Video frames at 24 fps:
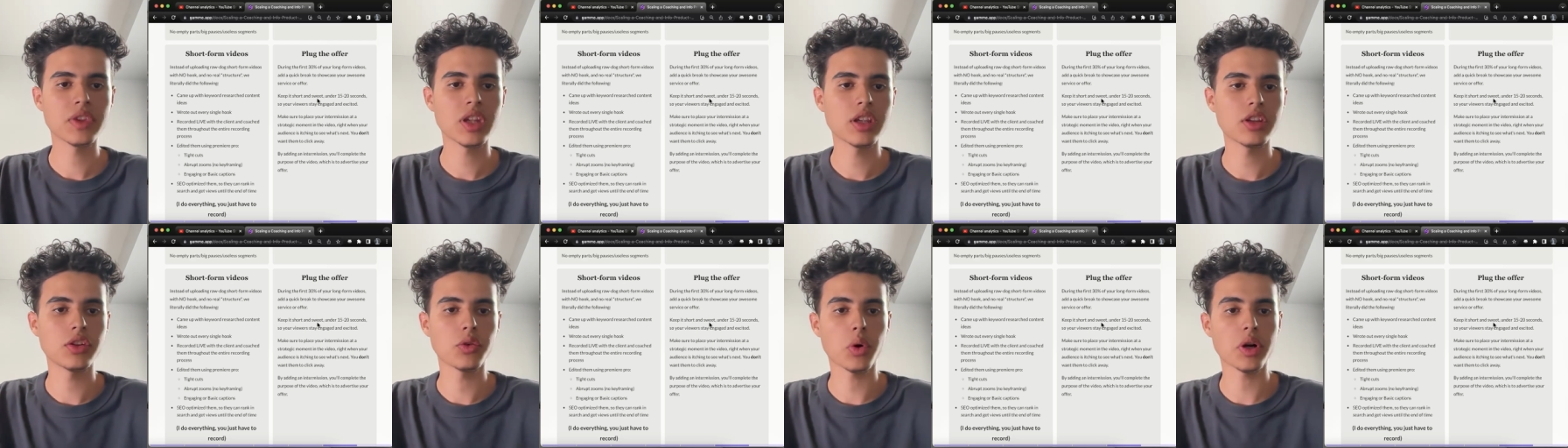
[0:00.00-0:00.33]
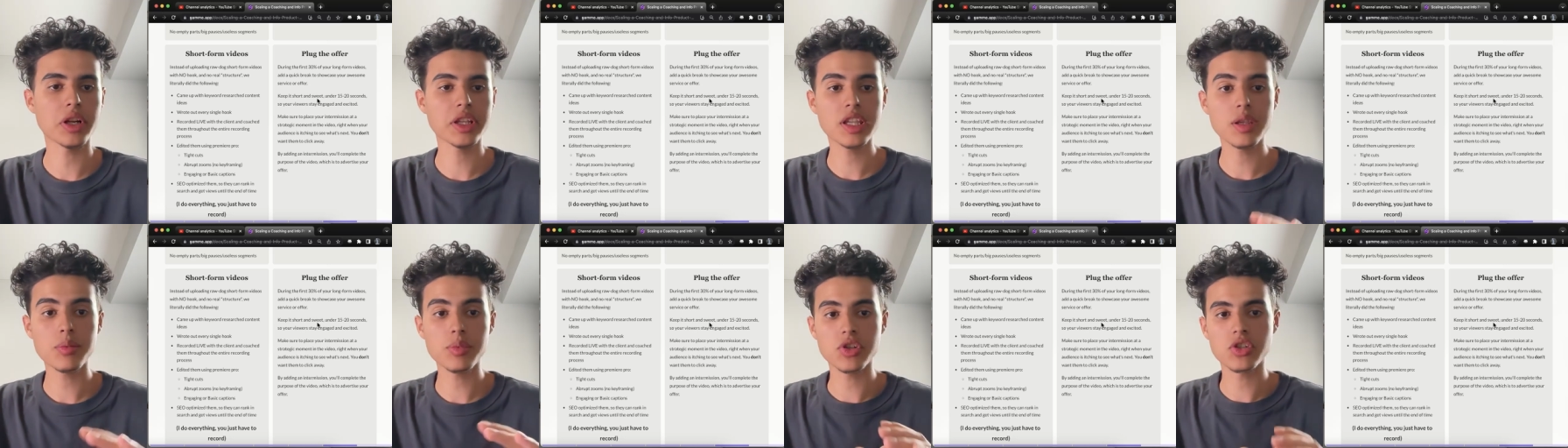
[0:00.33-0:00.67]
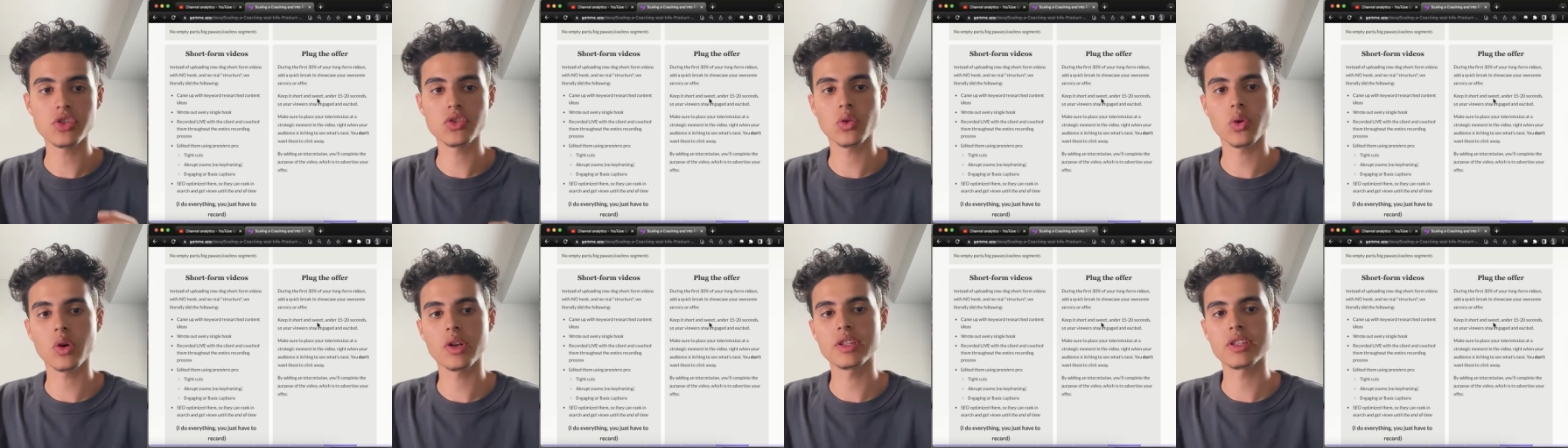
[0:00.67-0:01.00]
You want to keep it
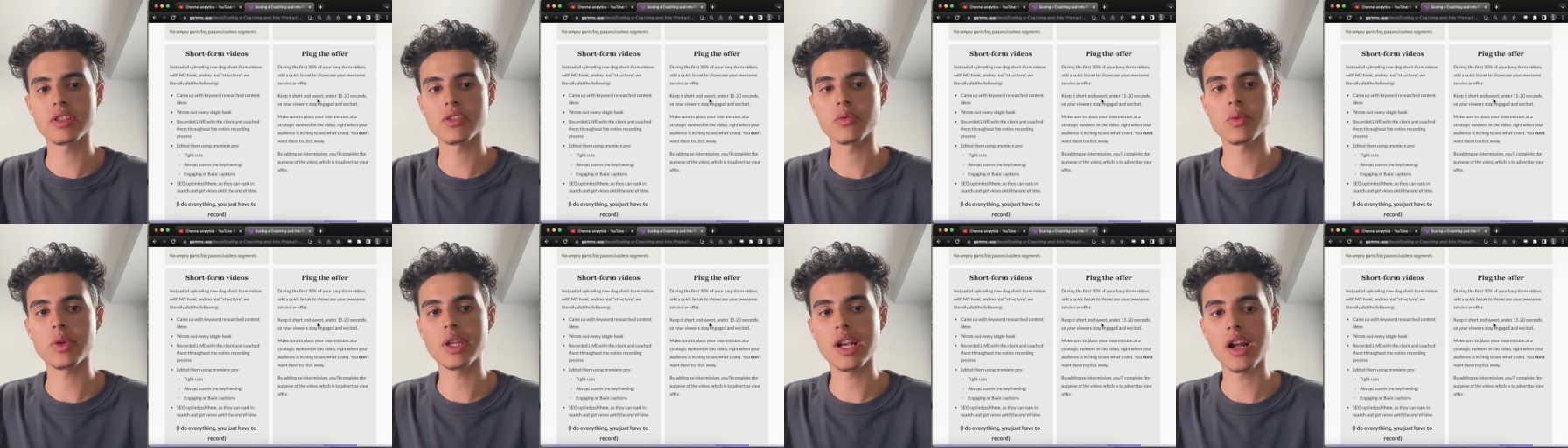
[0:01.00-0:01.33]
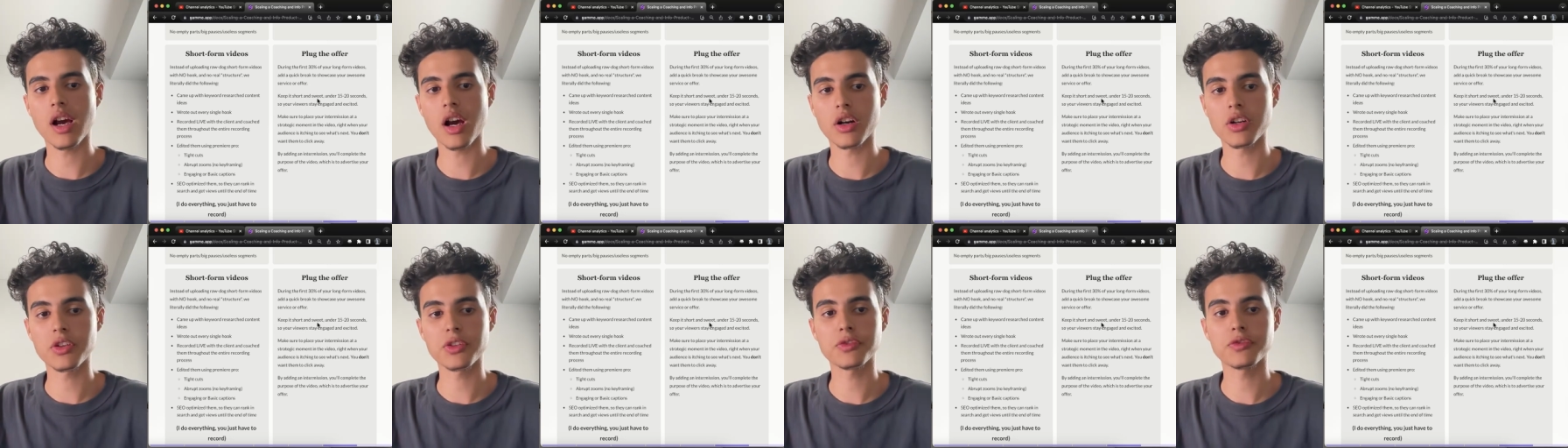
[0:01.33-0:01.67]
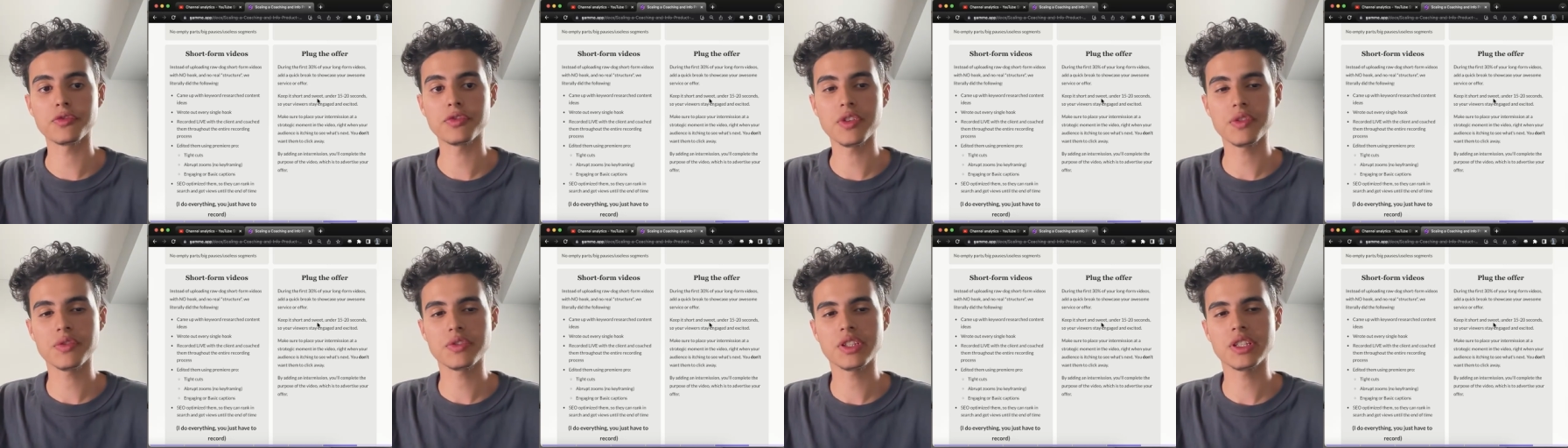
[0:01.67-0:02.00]
short and sweet. Under
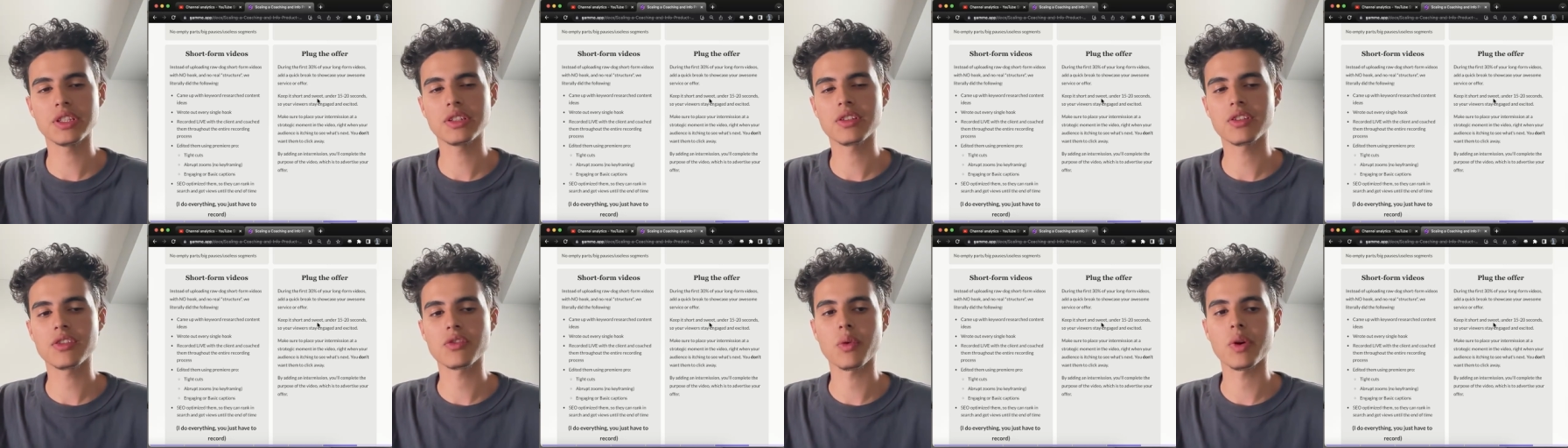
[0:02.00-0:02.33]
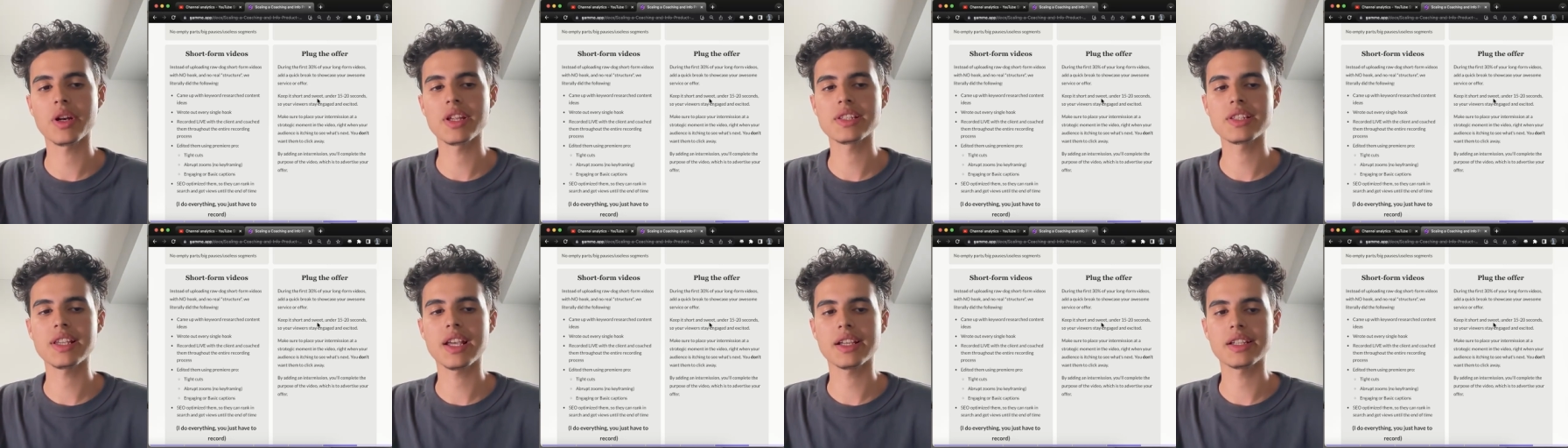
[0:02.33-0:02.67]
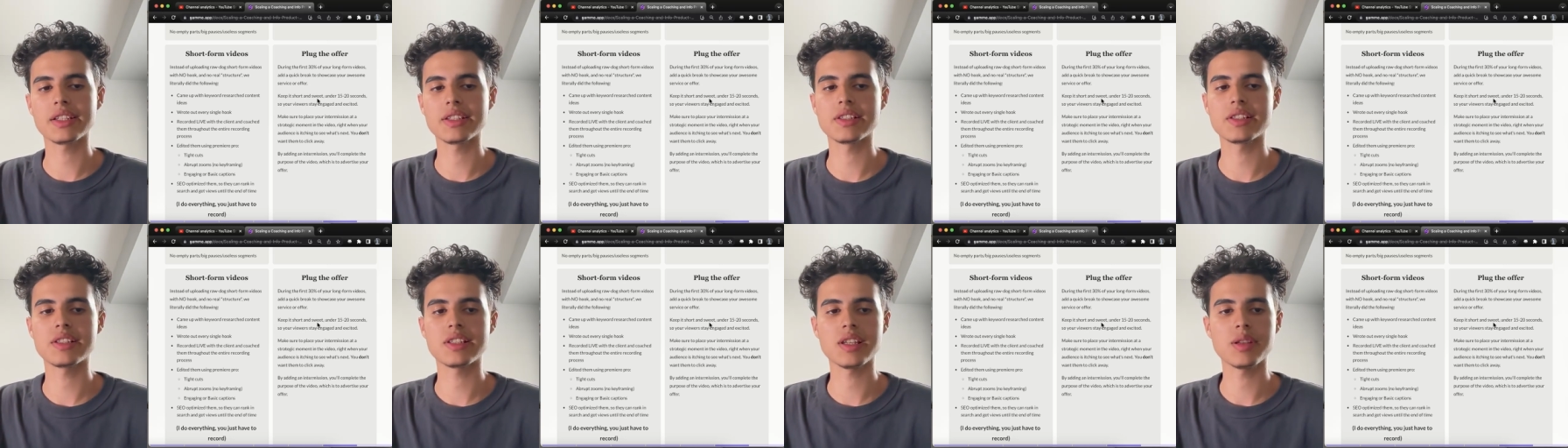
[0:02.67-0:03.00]
15 to 20
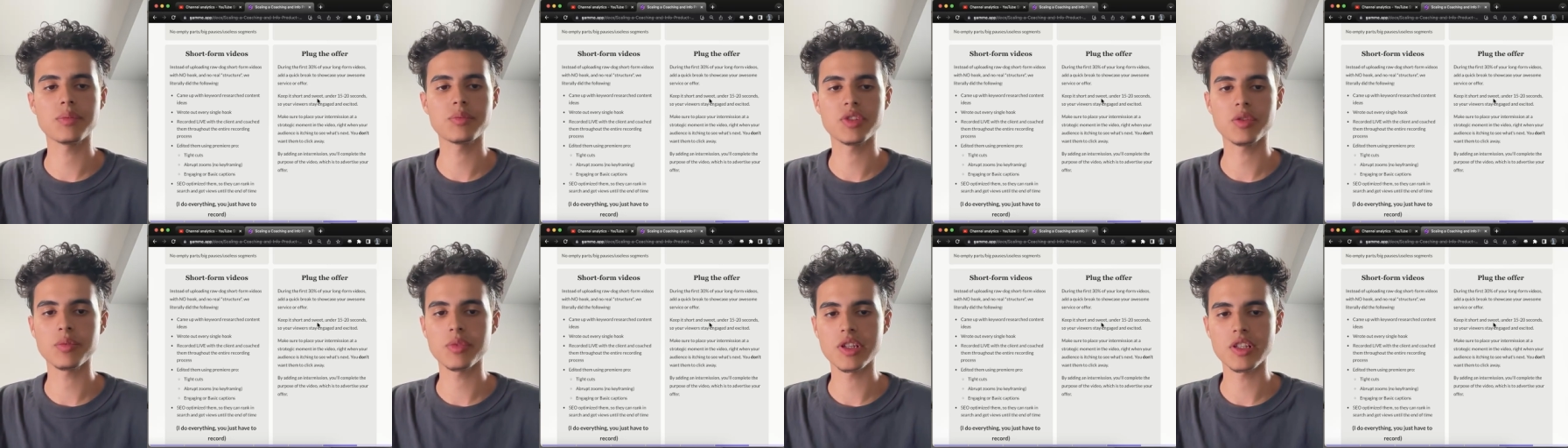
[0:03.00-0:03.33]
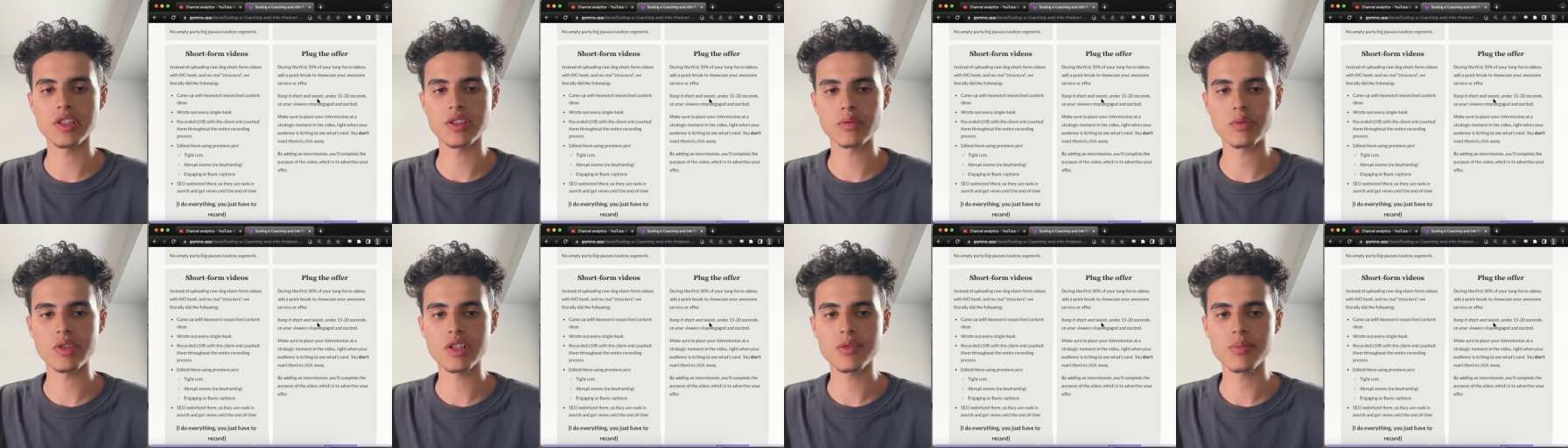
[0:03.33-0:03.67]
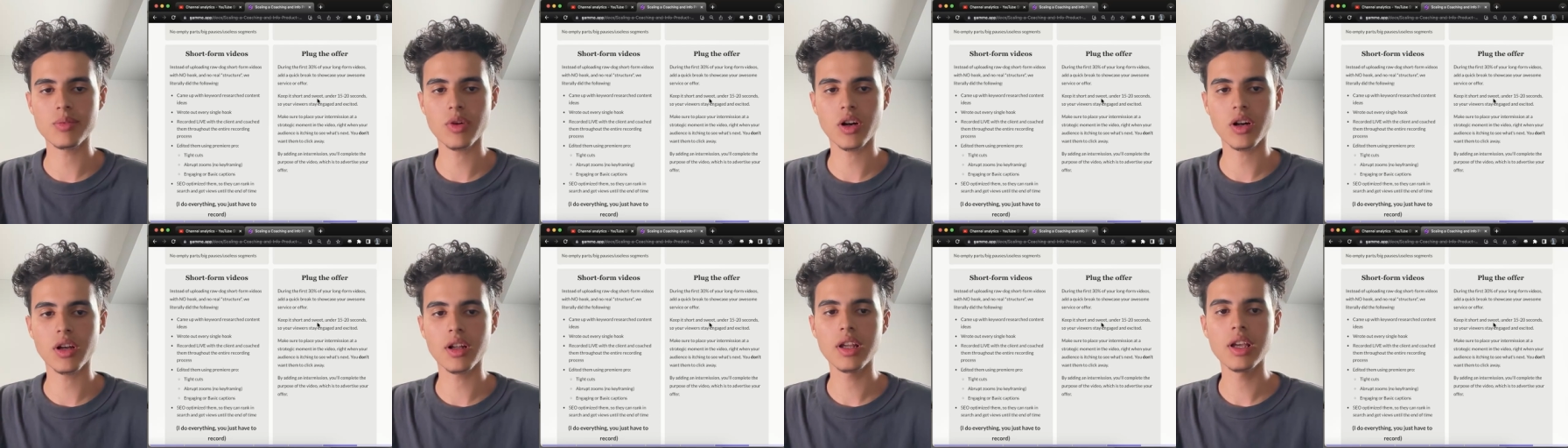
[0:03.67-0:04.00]
seconds seem to be the sweet
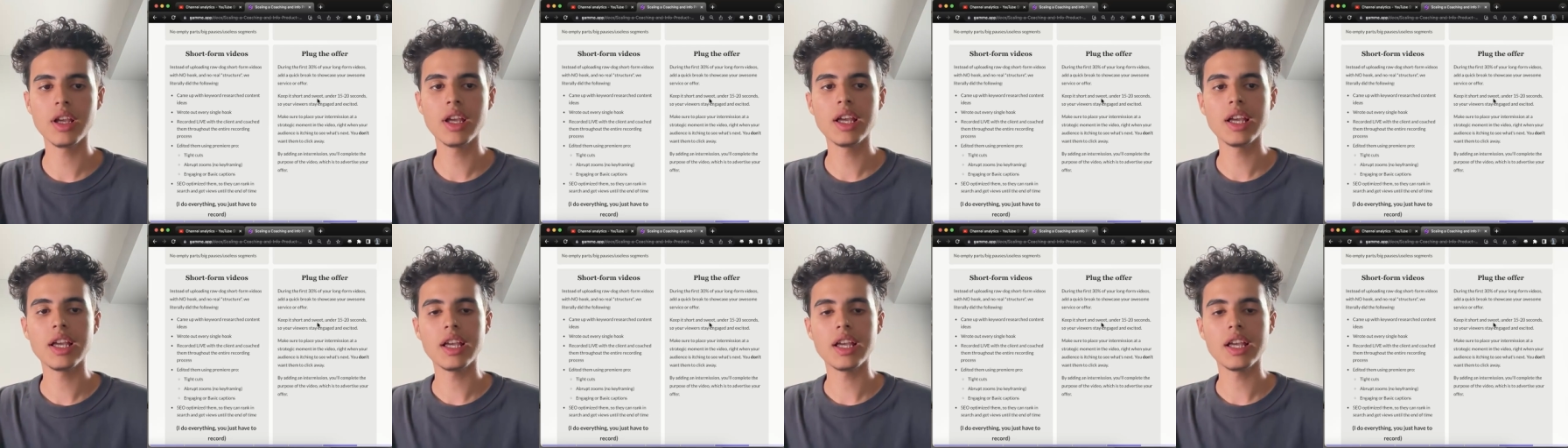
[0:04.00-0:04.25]
spot.